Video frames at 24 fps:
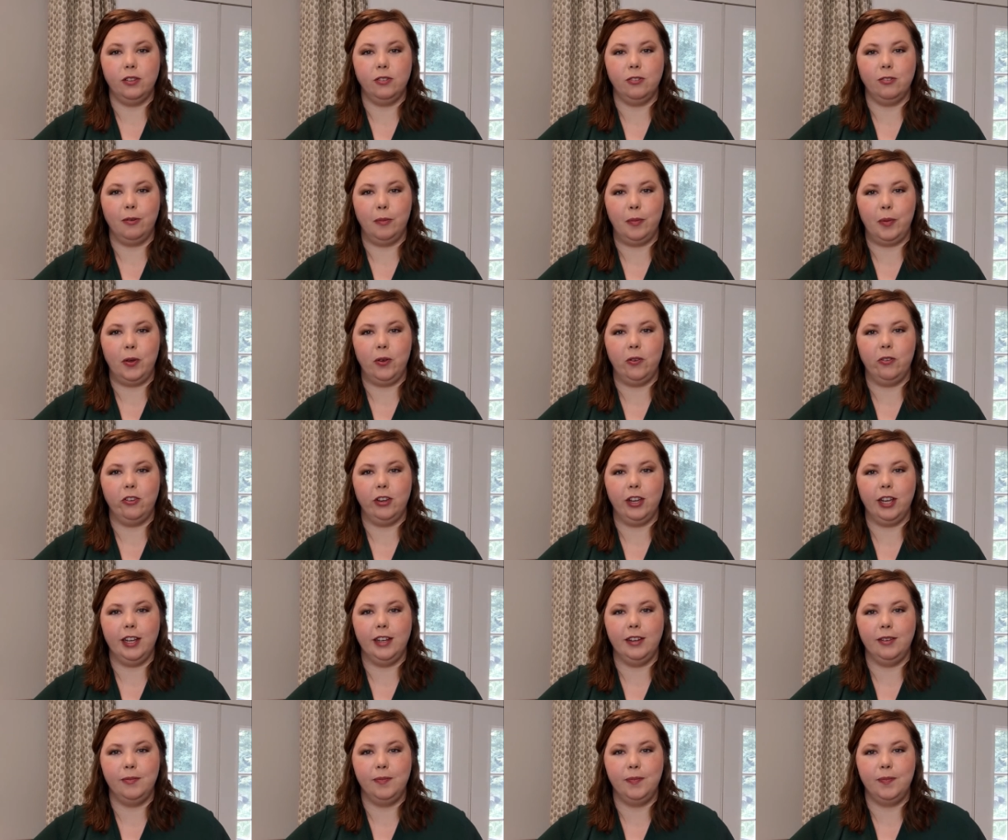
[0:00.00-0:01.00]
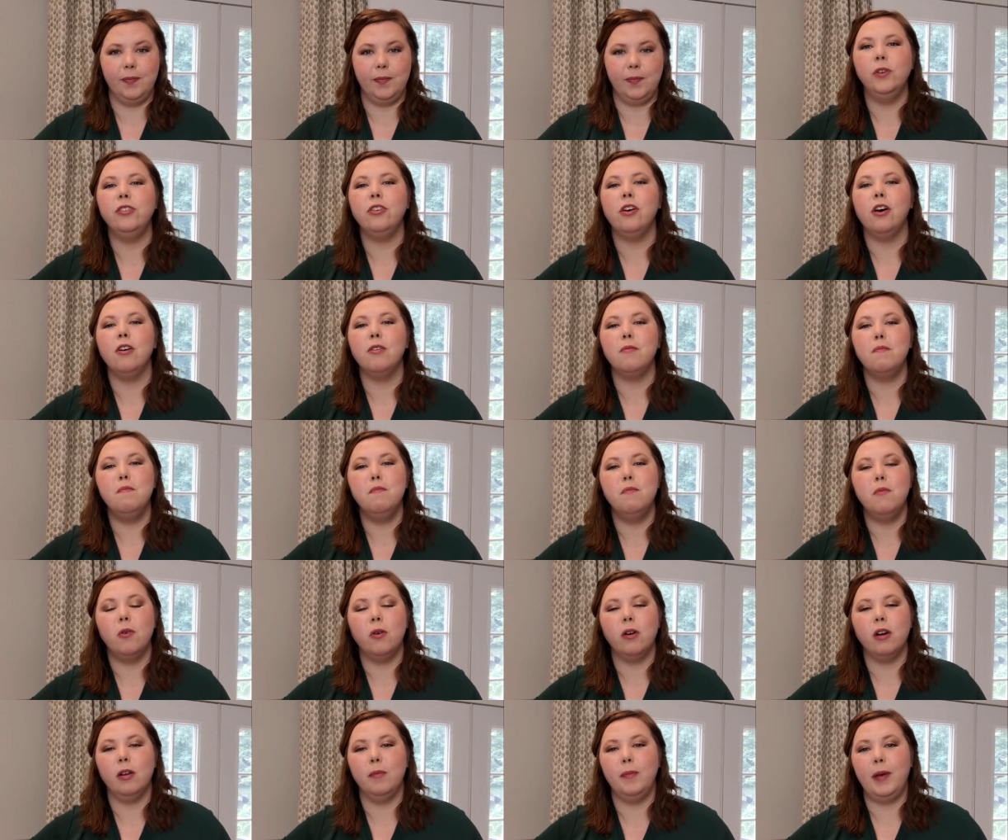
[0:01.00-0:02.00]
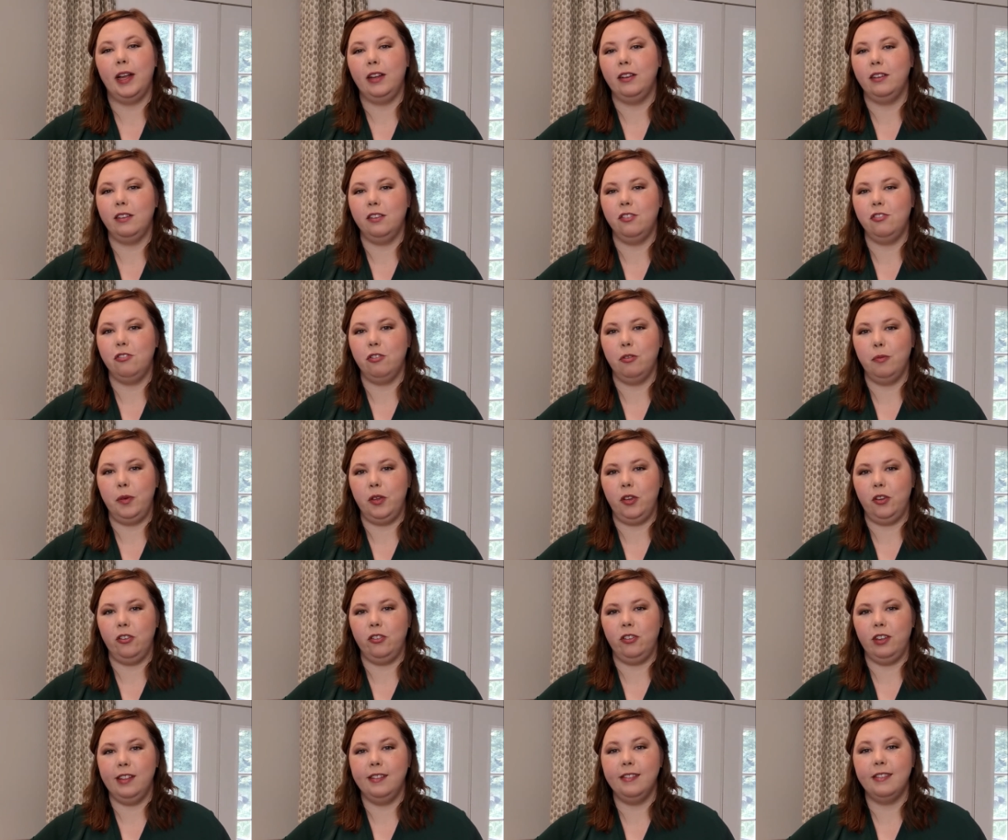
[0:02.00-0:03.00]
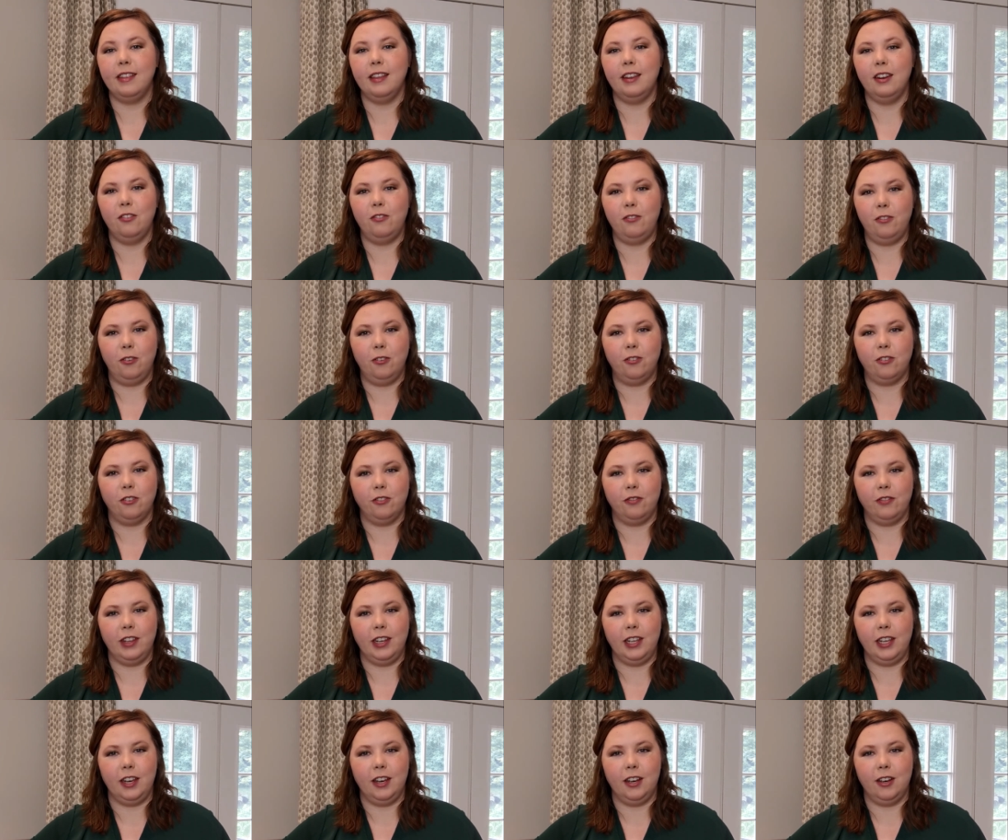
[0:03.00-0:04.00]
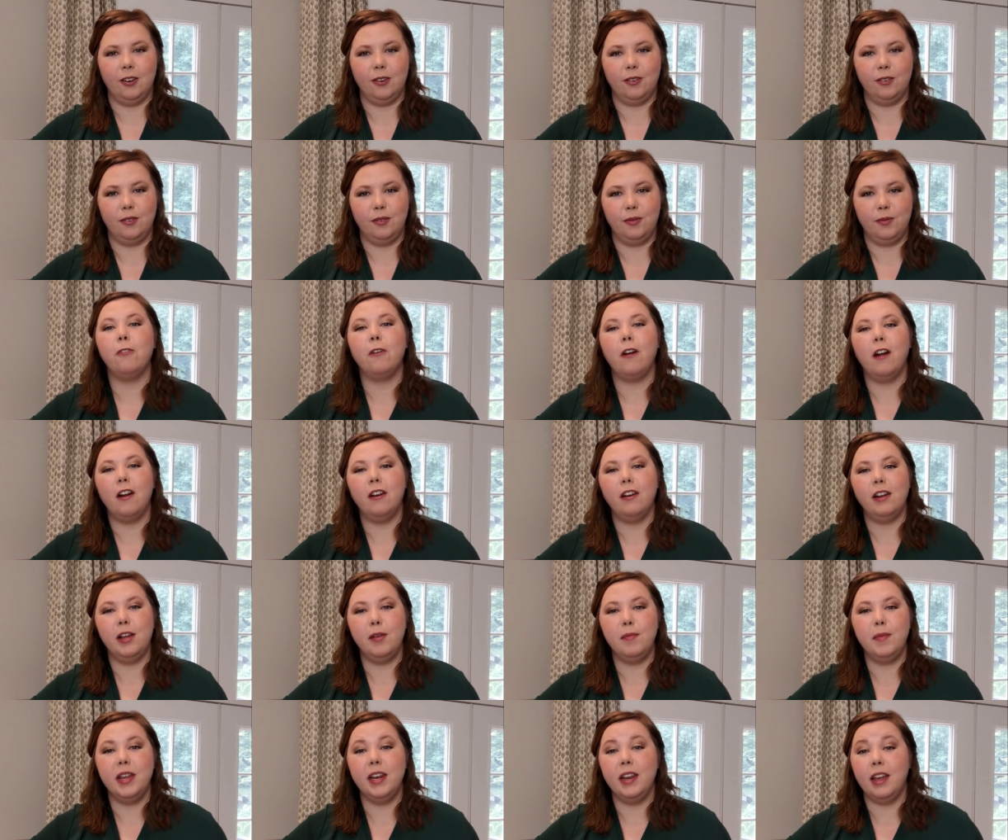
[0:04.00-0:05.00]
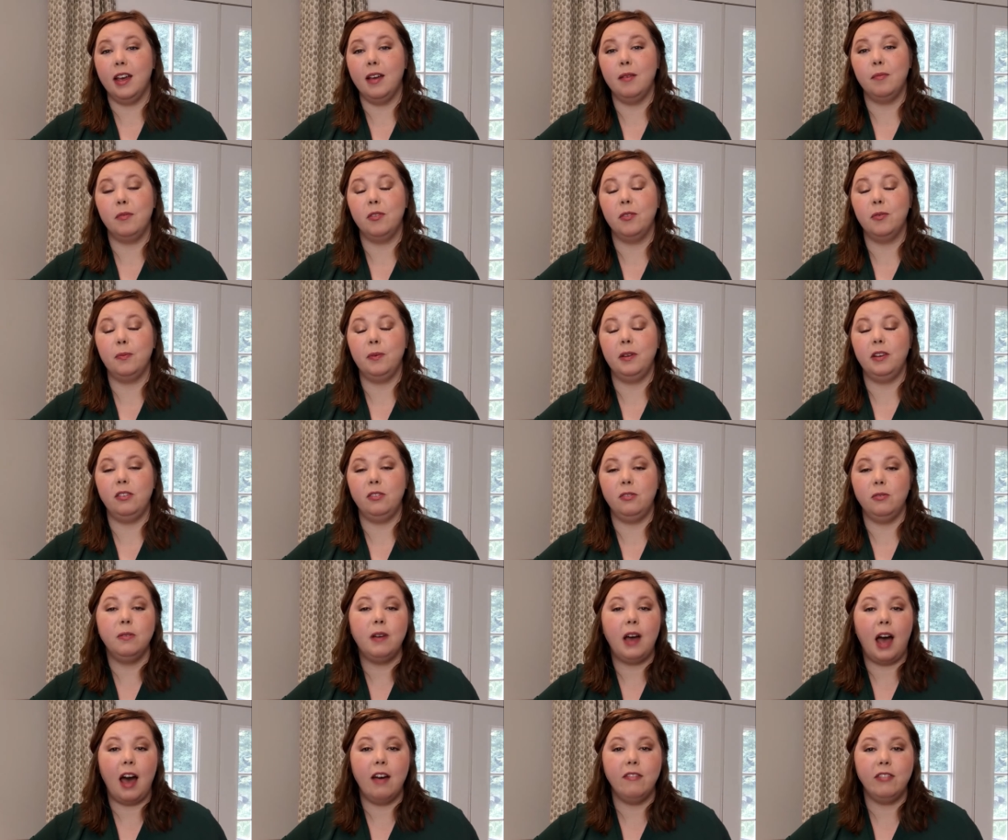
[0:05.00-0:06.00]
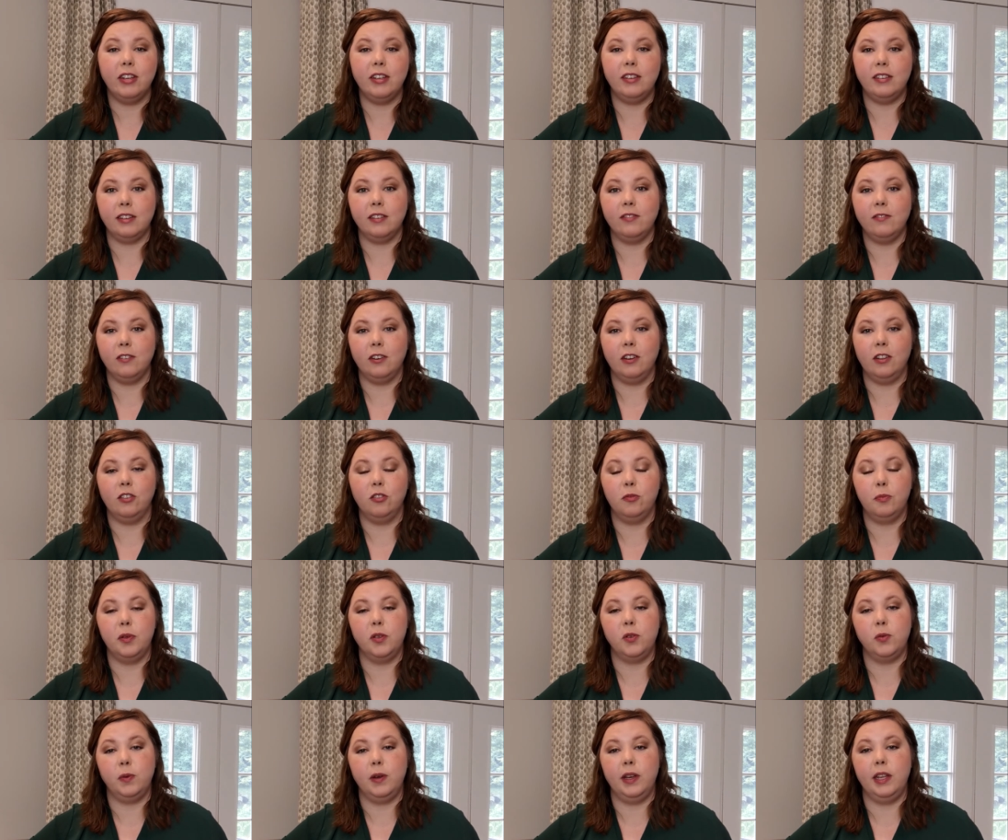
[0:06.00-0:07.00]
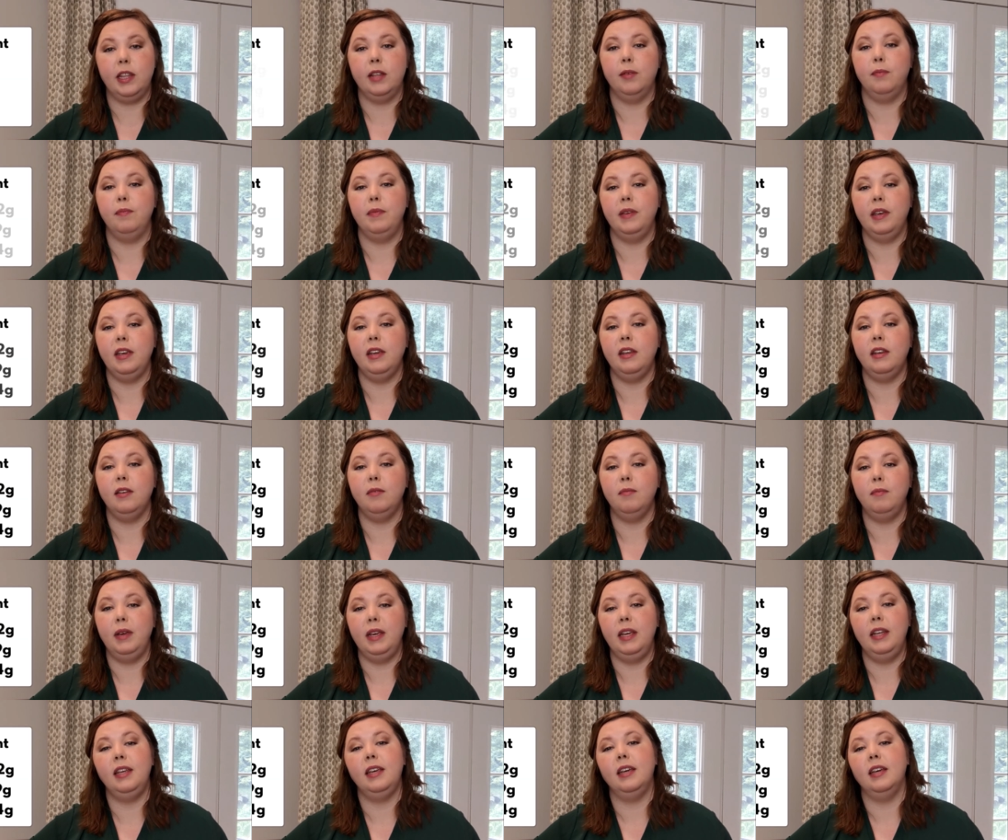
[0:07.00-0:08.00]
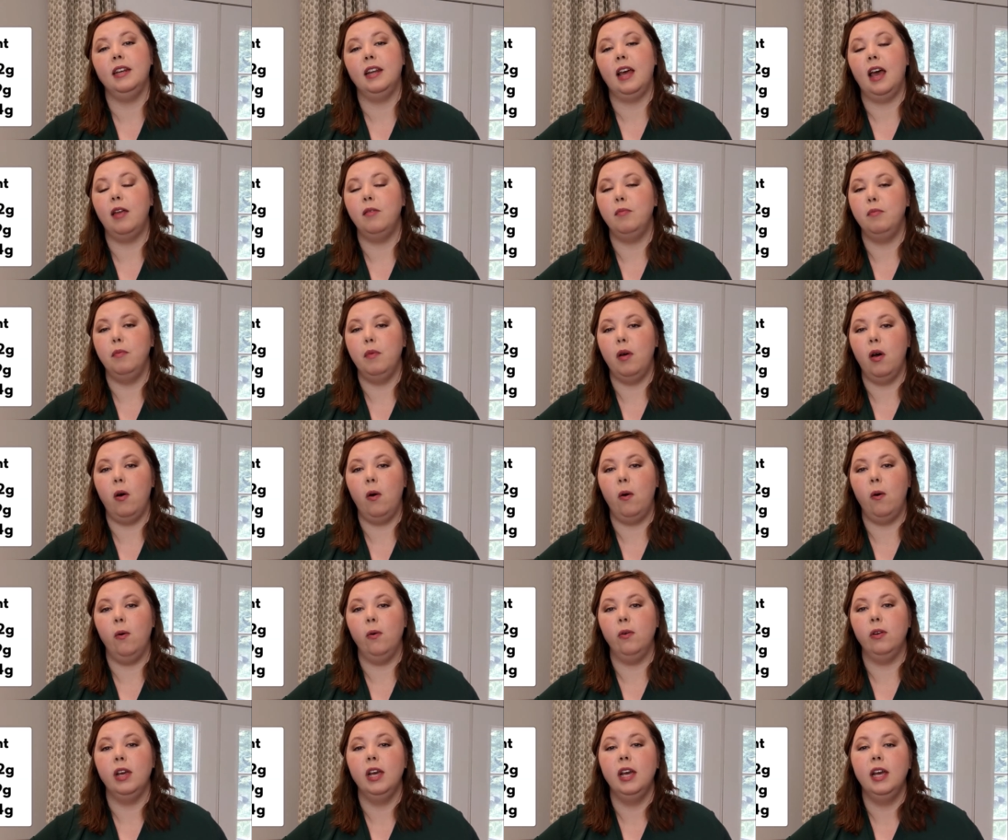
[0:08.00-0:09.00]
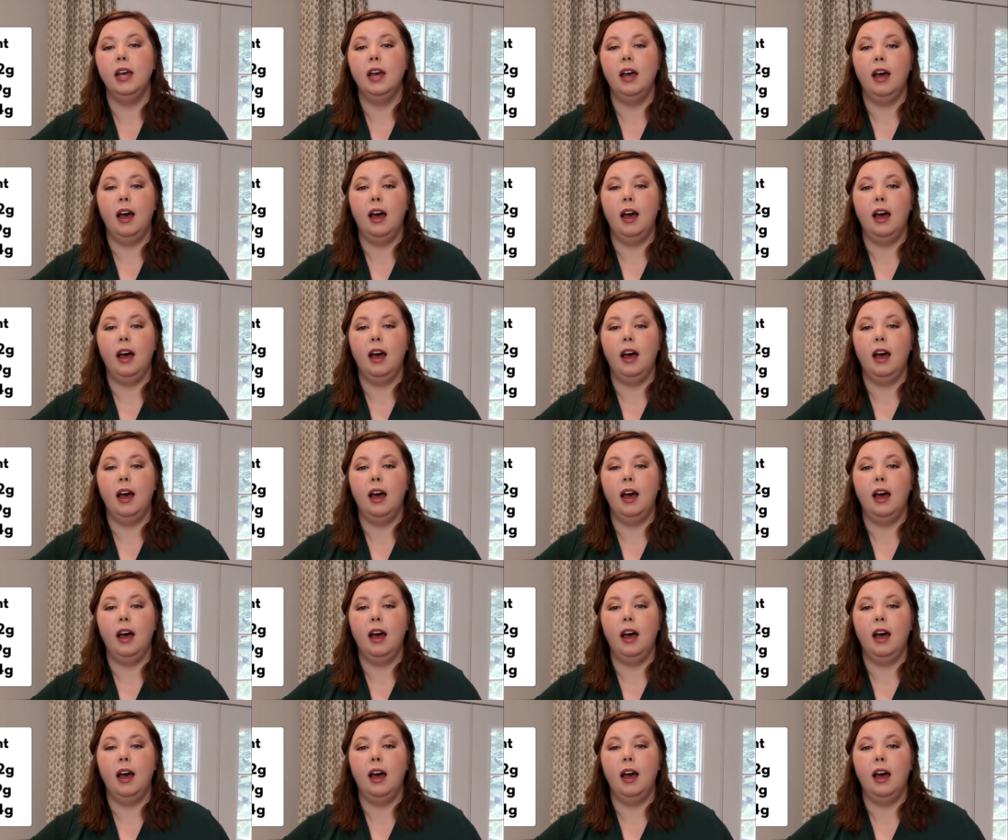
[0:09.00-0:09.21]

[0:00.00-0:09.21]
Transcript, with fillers: distribution. We'll talk more about distributions in a future video. For our M&Ms, we do have a difference between the mean, median, and mode